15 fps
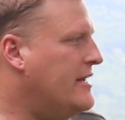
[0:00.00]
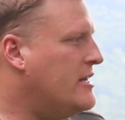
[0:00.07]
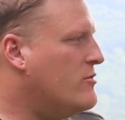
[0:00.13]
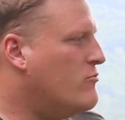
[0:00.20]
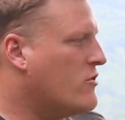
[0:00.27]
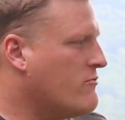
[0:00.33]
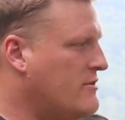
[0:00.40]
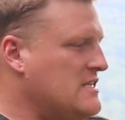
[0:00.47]
The
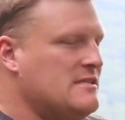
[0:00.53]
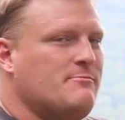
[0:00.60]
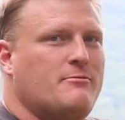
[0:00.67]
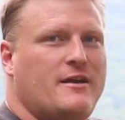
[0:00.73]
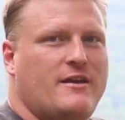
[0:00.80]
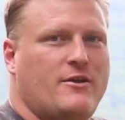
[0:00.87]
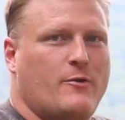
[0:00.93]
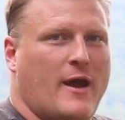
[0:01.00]
more wind
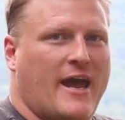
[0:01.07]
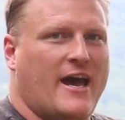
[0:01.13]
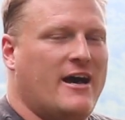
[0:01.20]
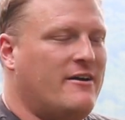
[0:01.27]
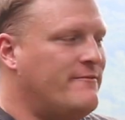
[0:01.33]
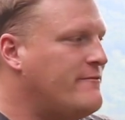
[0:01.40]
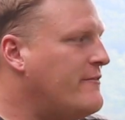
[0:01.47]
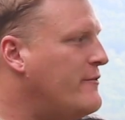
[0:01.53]
speed you
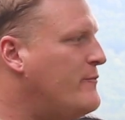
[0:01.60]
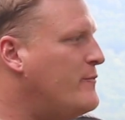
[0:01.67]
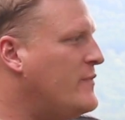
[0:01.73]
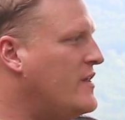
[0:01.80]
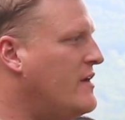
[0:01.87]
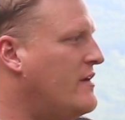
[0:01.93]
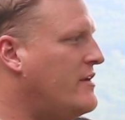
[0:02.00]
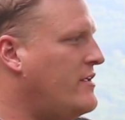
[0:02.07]
have,
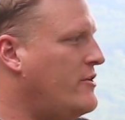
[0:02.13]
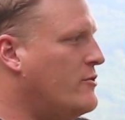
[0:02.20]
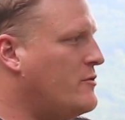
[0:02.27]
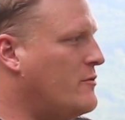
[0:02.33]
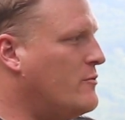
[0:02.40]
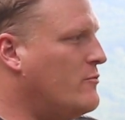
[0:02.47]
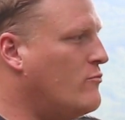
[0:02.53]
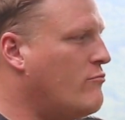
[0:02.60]

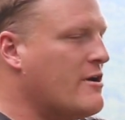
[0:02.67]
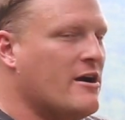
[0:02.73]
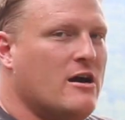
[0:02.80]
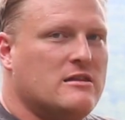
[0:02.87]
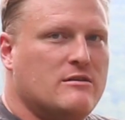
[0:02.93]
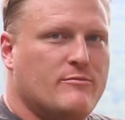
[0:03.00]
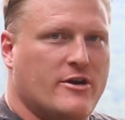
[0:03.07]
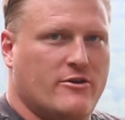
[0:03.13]
you'll wear
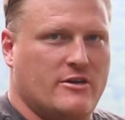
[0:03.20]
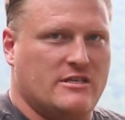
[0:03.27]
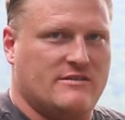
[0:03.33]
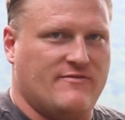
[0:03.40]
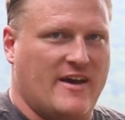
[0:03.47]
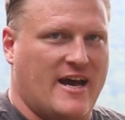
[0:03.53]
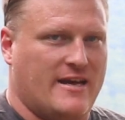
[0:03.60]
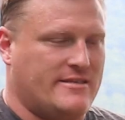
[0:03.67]
out the
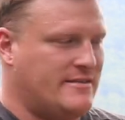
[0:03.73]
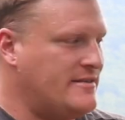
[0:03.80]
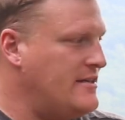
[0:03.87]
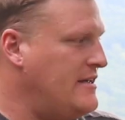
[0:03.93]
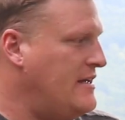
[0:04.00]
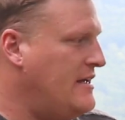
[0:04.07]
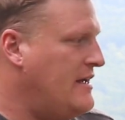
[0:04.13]
bearings fast